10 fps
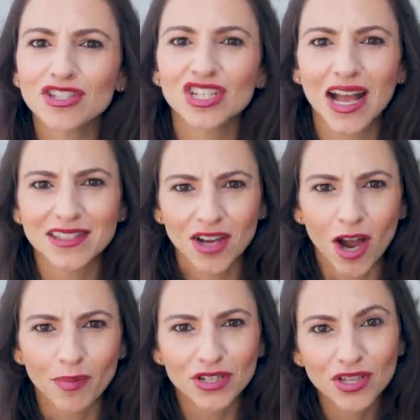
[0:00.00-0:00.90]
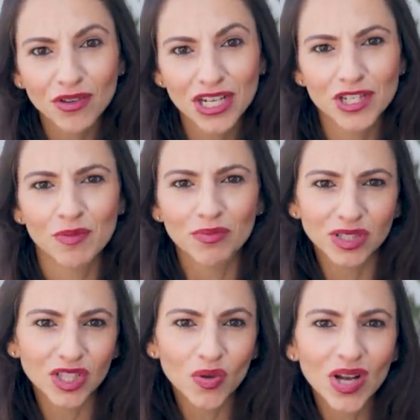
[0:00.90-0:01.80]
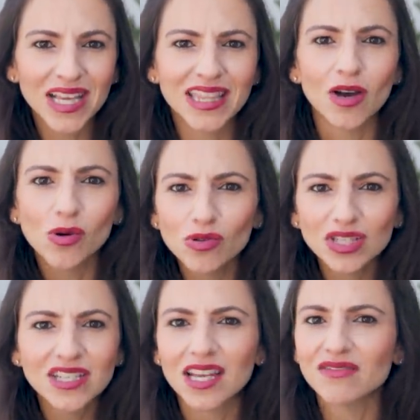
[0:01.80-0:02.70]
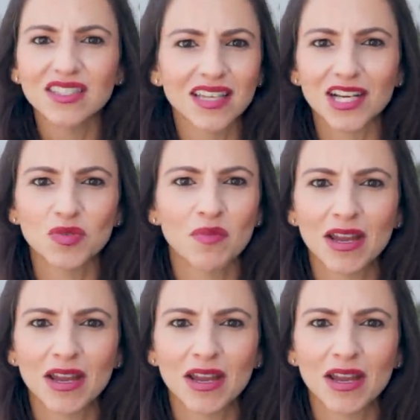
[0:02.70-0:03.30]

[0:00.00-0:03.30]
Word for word: she has an opportunity to employ the oldest of sexual